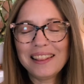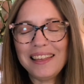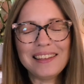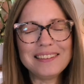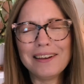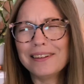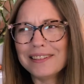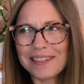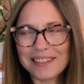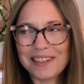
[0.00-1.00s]
They had
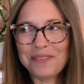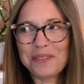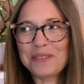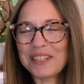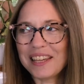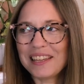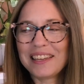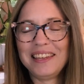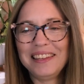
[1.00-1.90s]
tons of stuff. It was like